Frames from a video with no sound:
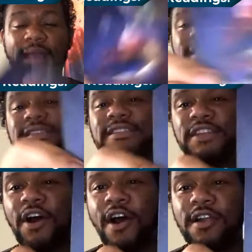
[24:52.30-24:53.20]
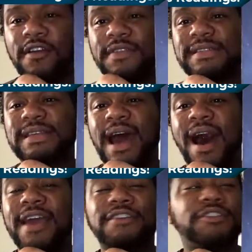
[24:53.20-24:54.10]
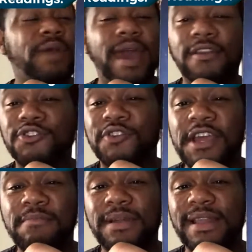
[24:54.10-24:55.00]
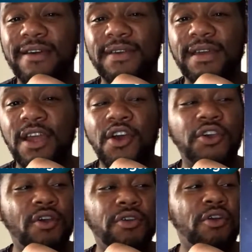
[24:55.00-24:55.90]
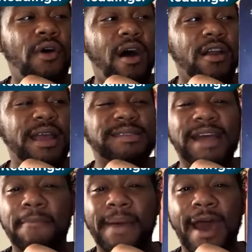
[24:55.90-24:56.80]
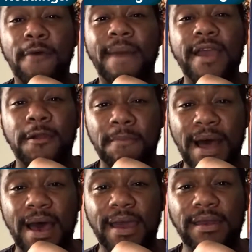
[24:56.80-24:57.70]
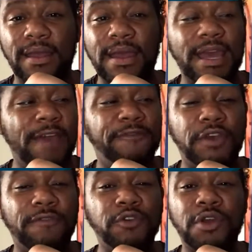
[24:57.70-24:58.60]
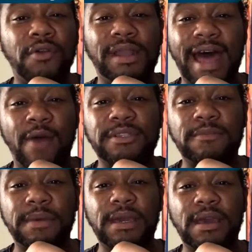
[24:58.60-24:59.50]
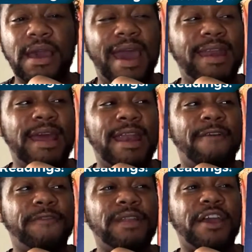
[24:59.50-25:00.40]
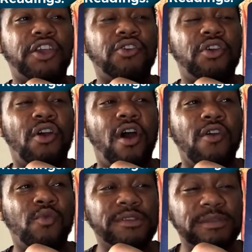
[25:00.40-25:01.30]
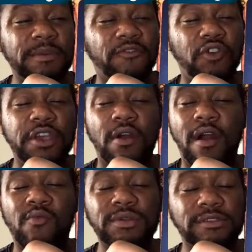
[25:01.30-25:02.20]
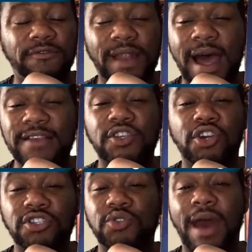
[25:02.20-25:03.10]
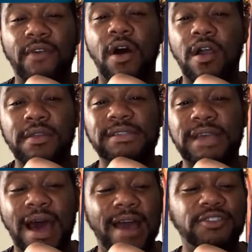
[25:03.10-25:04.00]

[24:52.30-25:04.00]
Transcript: This is the heart of the sky. It's okay to dream, beloved. Your heart is not bound by your mind if you don't allow it to be. And I feel like your heart wants to be free. Your heart wants to fly. So because you have a heart of the sky,